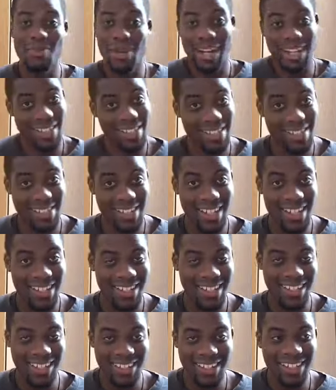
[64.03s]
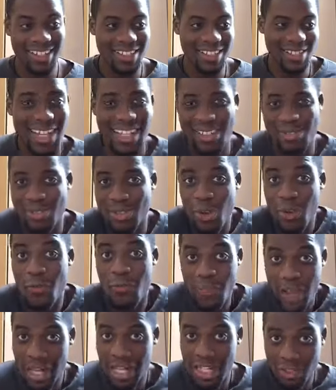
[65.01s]
but I didn't say that clearly. Like, there's no
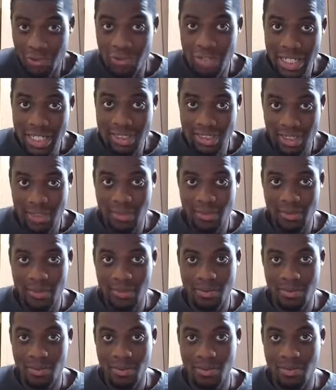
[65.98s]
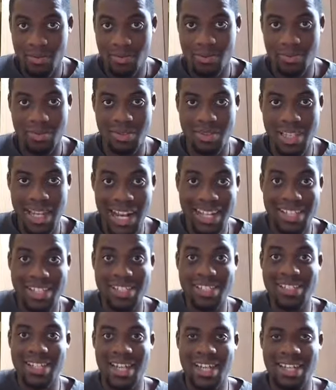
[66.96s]
valid reason that I
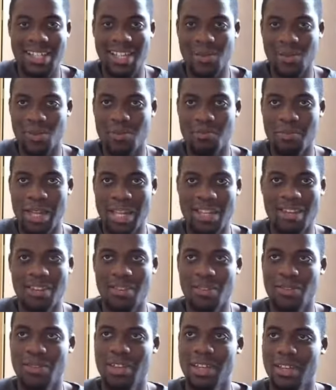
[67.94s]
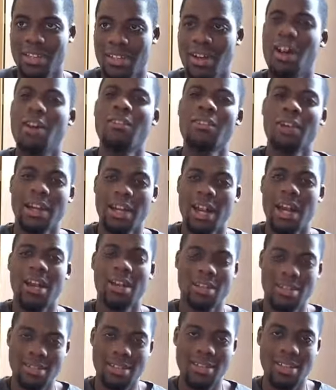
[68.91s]
could say that would make her think, all right, I
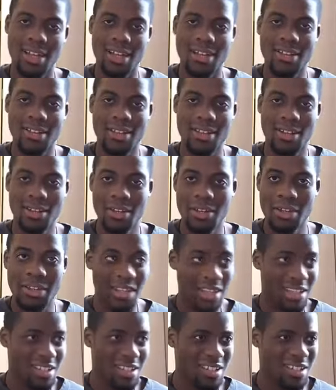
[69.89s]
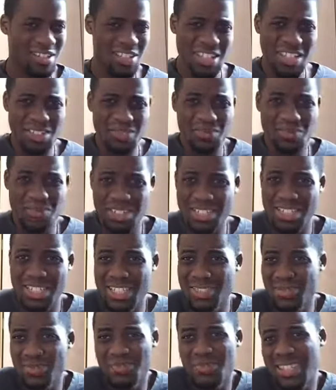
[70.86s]
understand. Like, she's fuck,
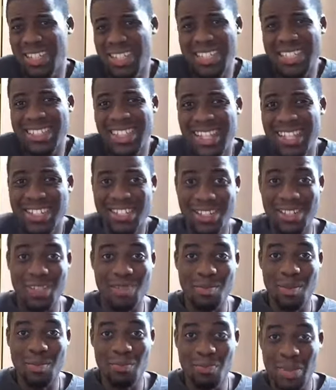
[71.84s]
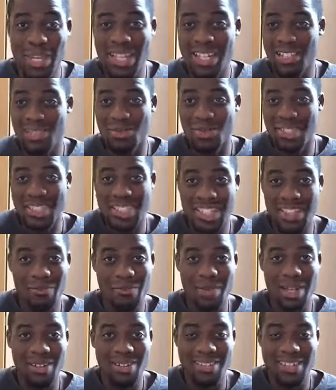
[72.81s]
she's a fucking intelligent human being. She'll
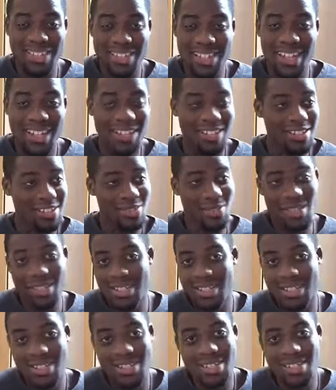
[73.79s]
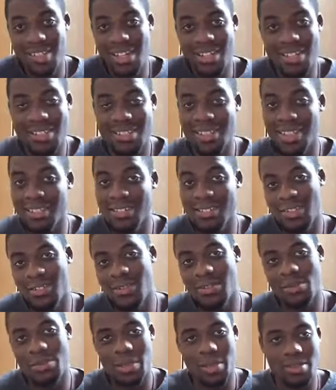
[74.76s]
sniff me out in a second. So I just decided to tell the
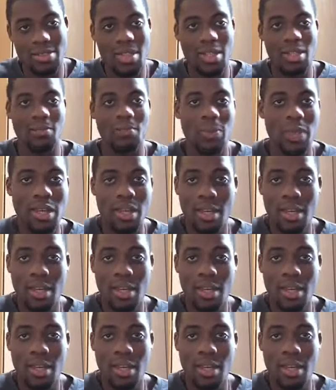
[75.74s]
truth. I was like,